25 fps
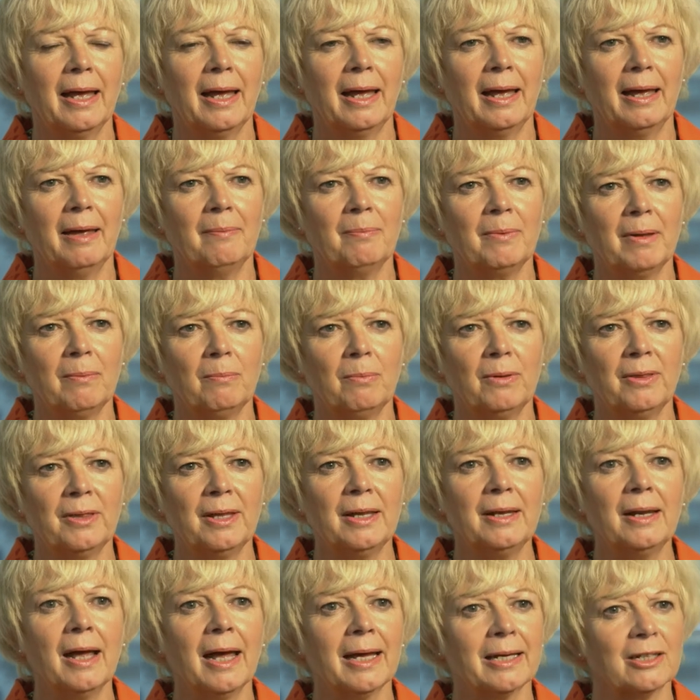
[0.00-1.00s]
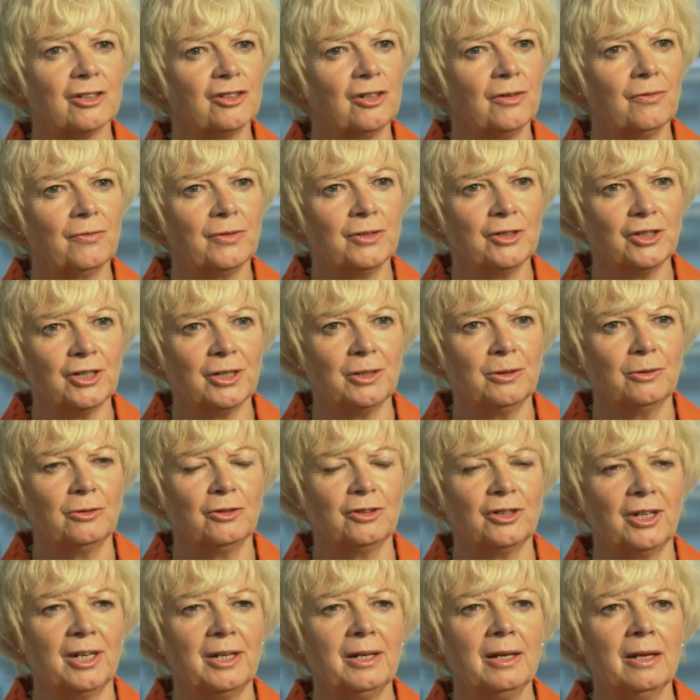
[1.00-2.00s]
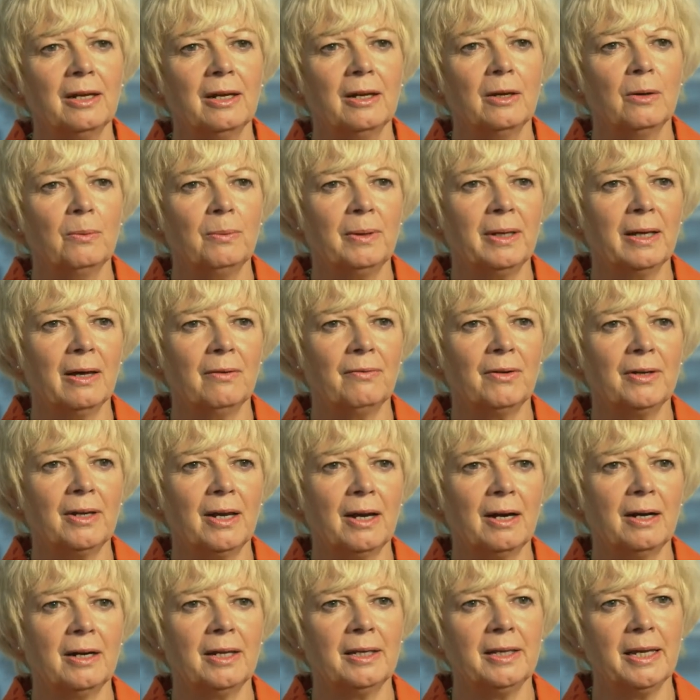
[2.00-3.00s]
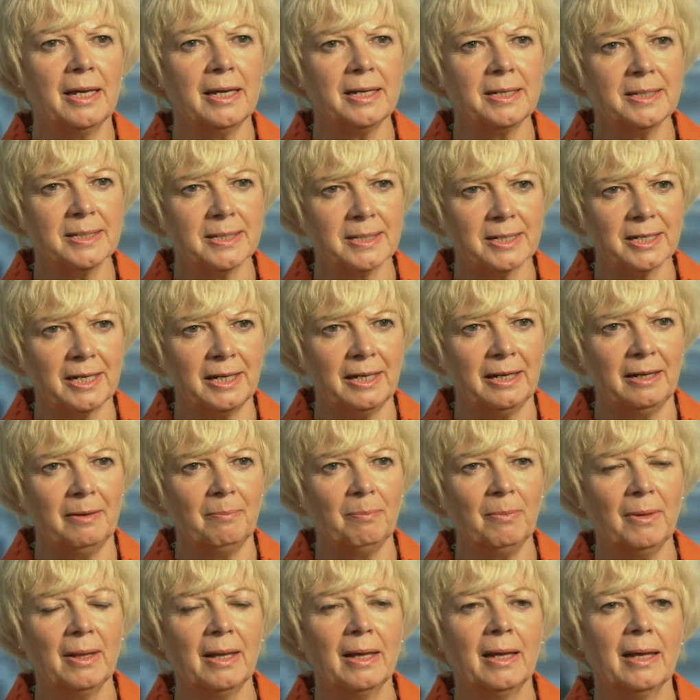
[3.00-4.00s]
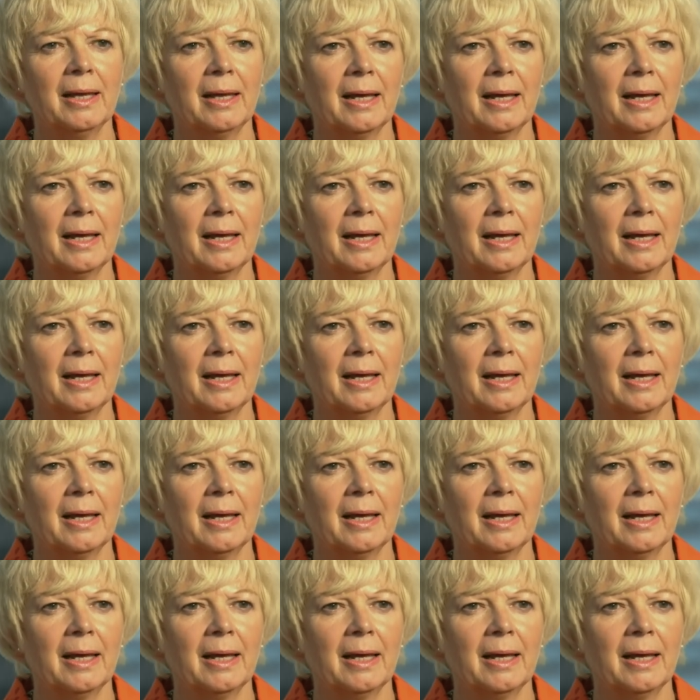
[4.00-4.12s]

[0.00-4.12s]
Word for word: Um, within Action for Children, we have an Early Years team,